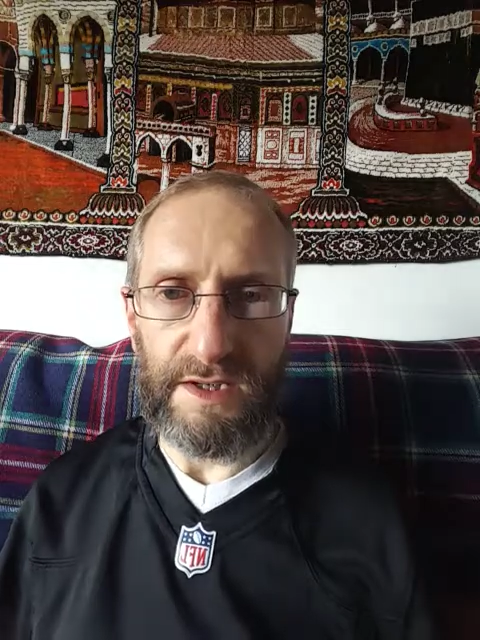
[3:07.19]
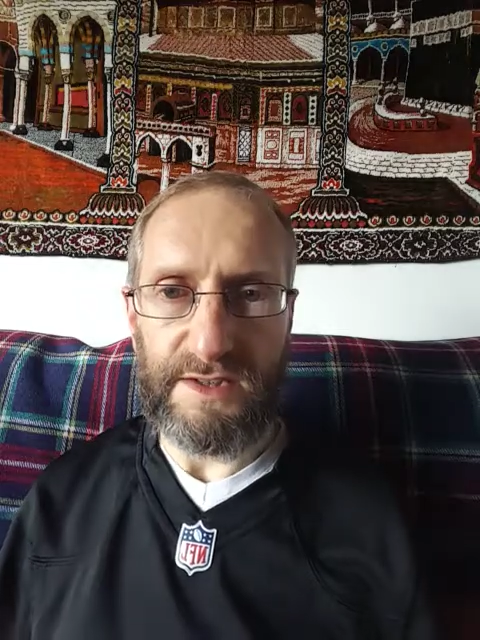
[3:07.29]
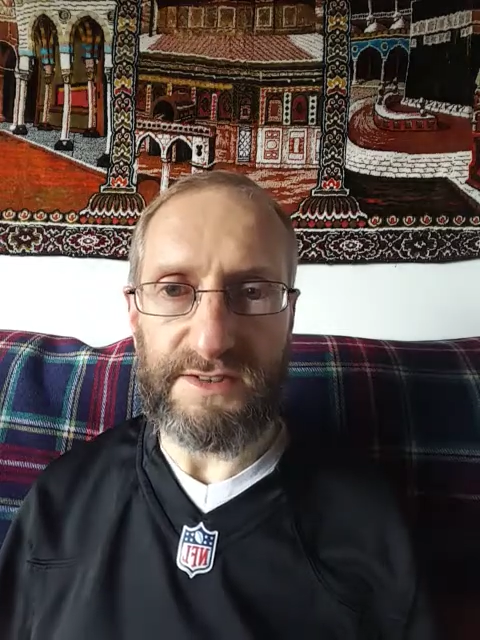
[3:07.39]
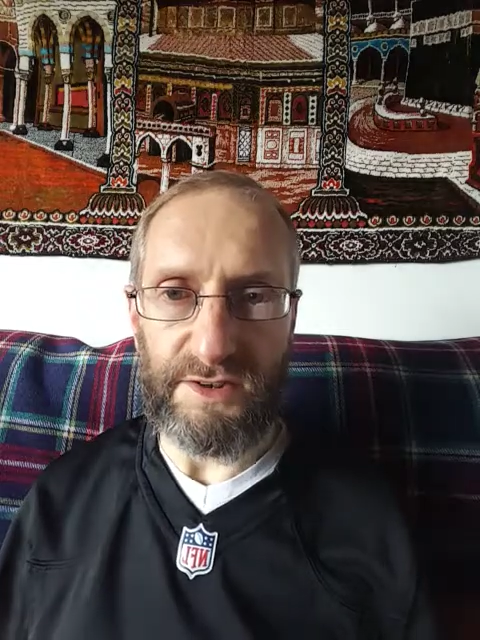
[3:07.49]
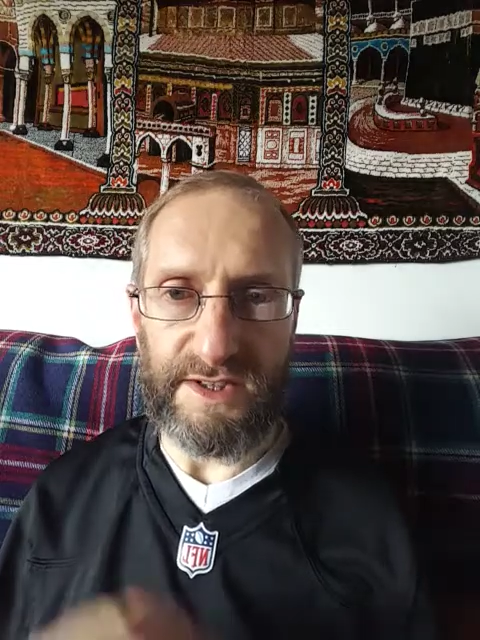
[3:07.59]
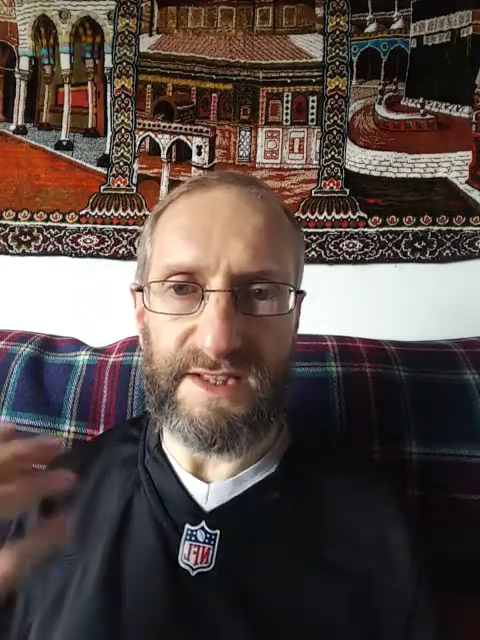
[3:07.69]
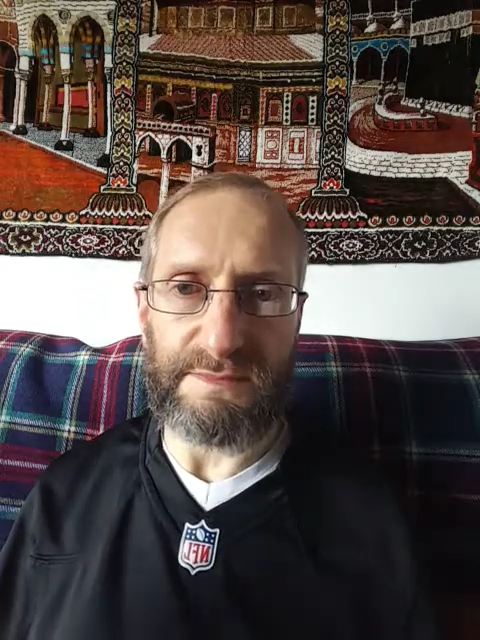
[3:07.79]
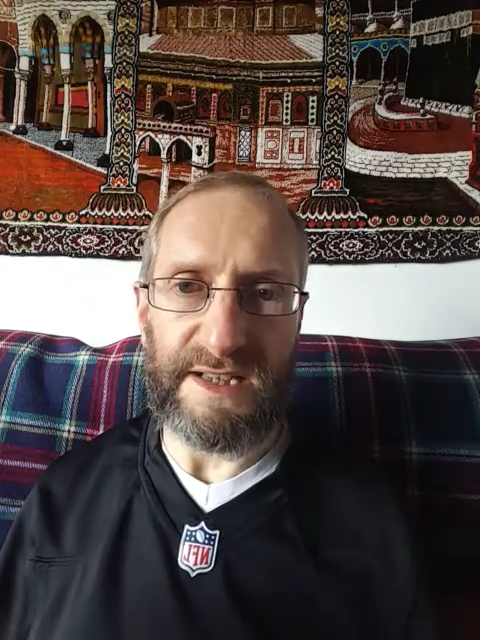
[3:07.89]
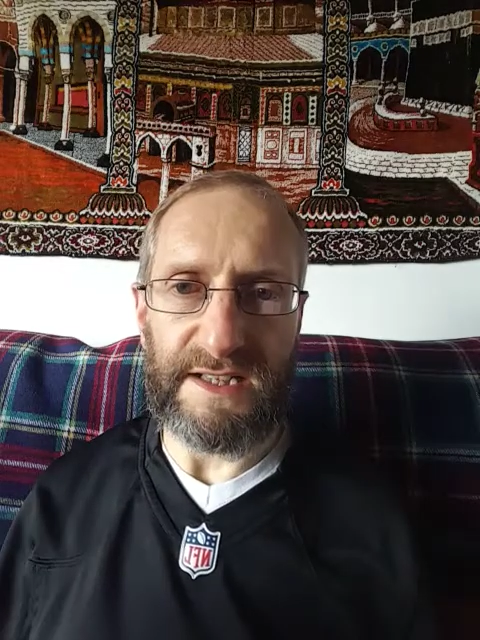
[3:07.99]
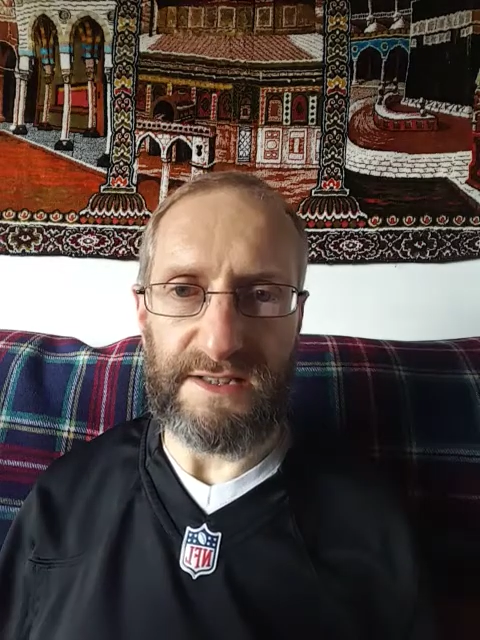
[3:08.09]
So he is
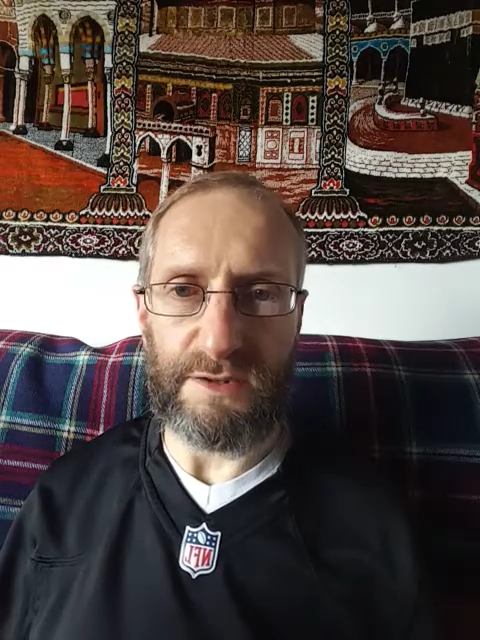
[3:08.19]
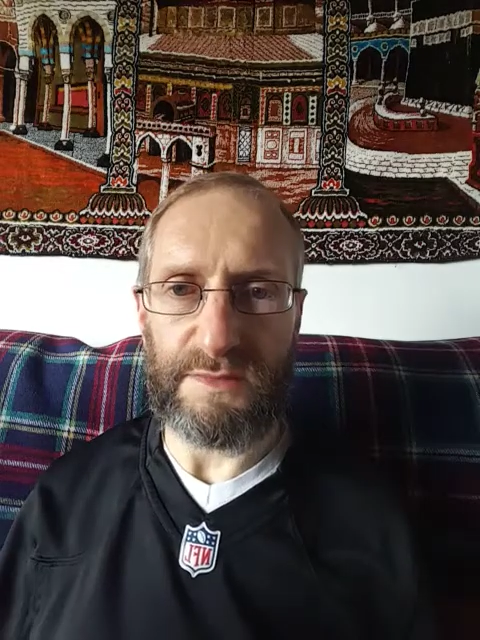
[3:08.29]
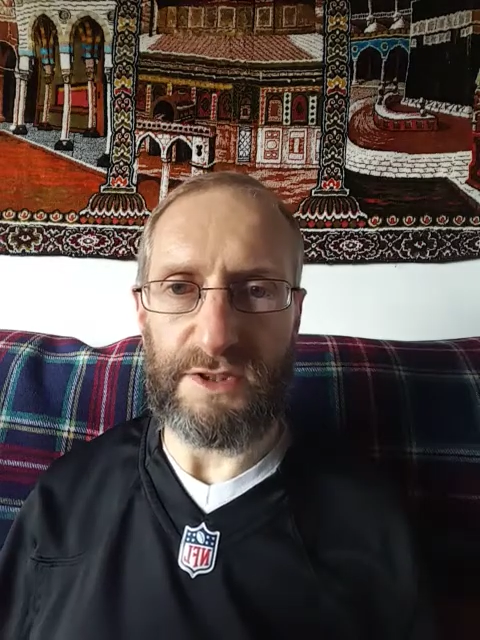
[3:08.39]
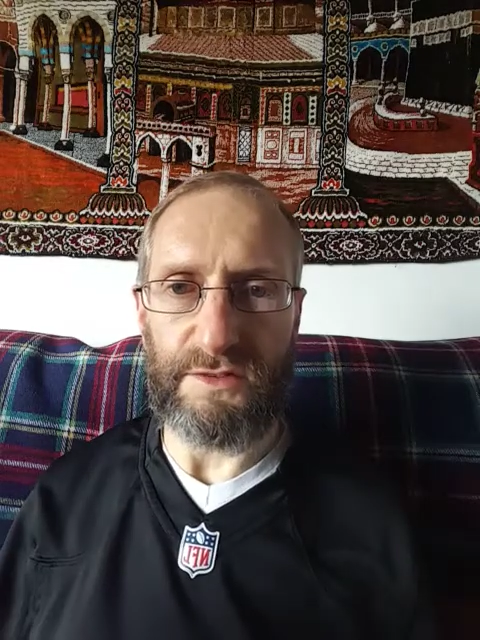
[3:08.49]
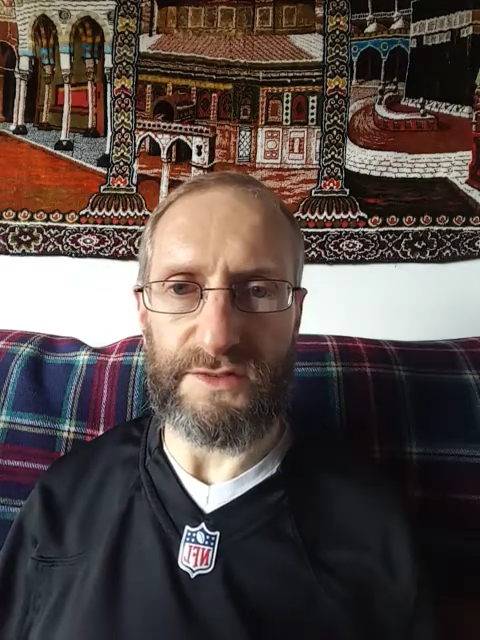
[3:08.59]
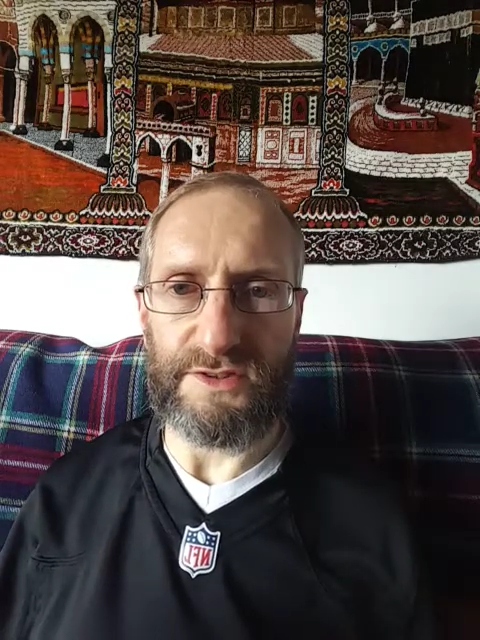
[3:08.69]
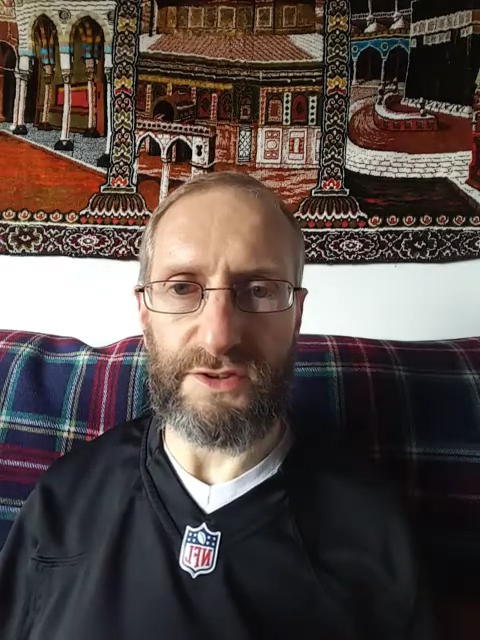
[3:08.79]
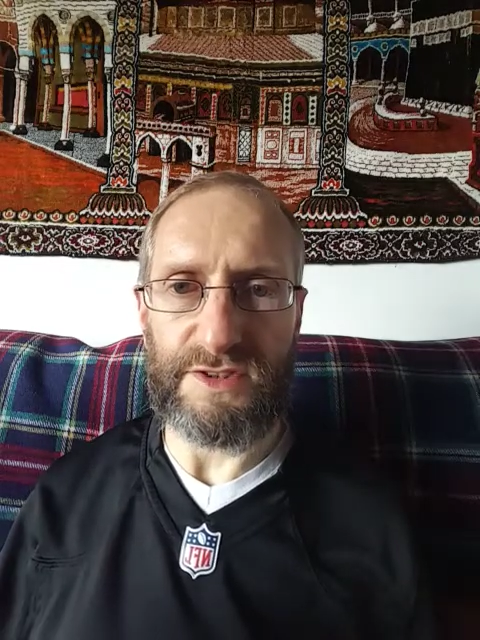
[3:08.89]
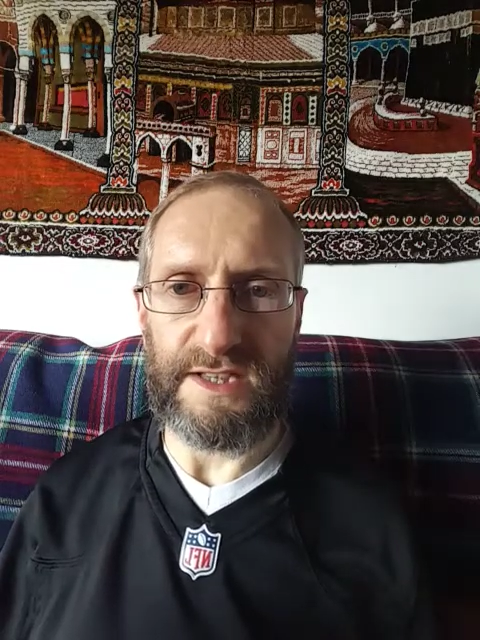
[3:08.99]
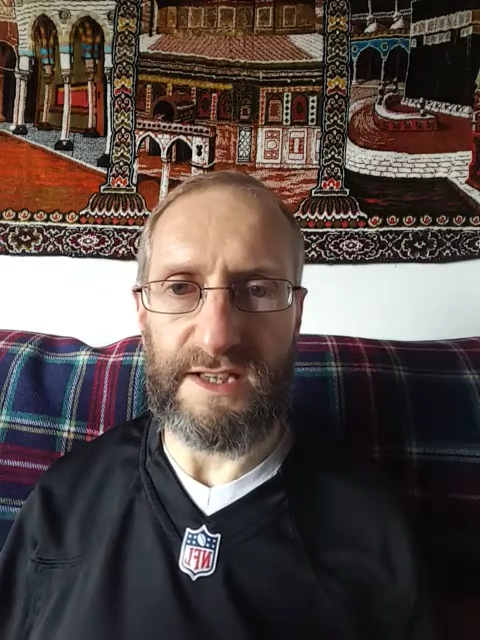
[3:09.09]
making some sort of
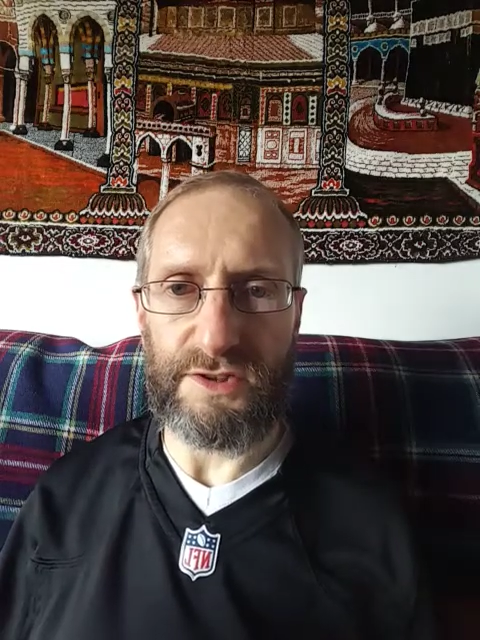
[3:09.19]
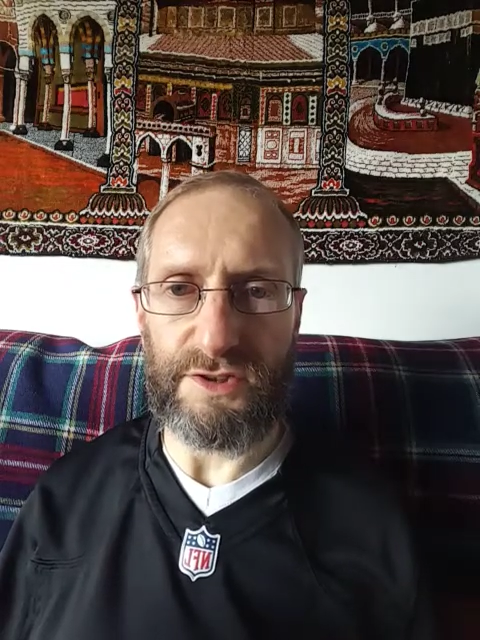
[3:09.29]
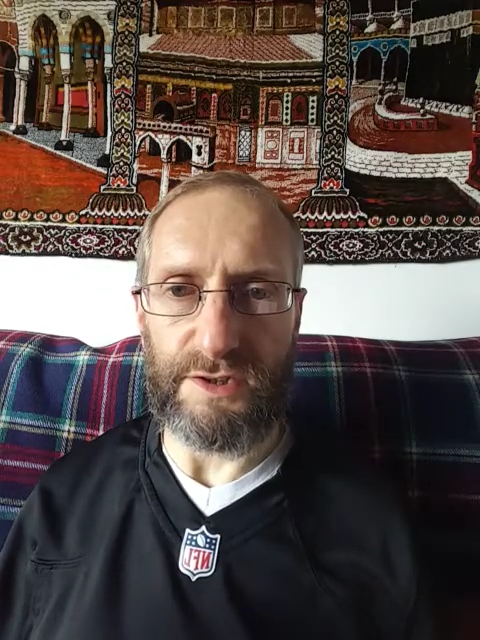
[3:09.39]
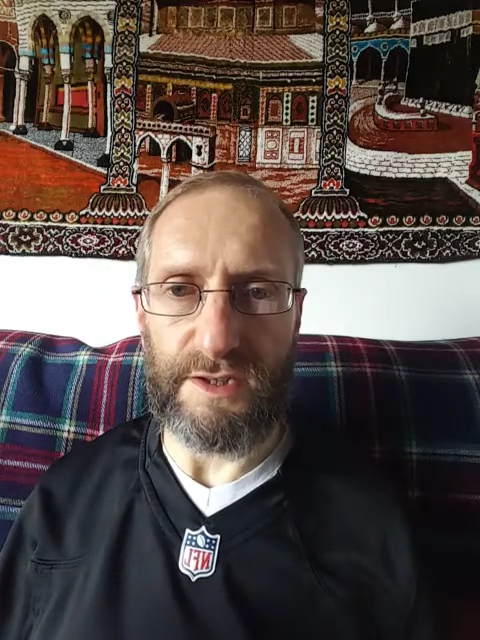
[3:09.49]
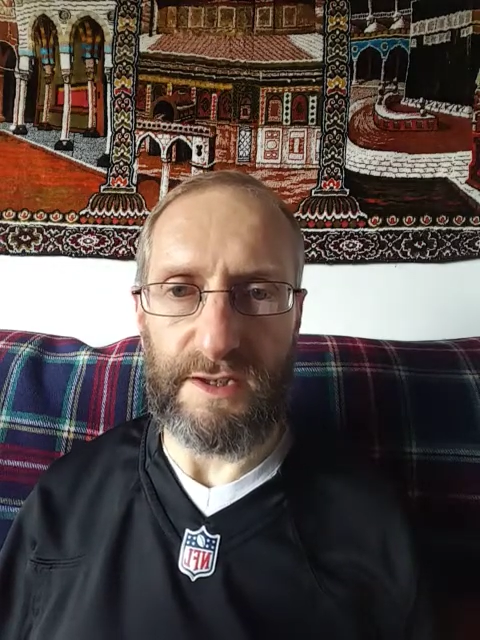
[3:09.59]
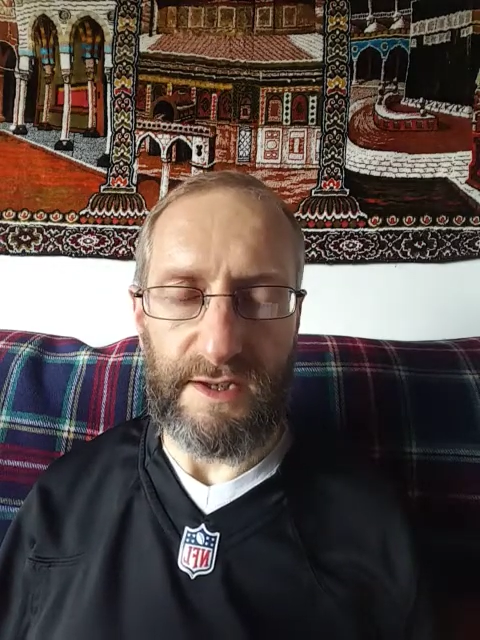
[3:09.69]
association.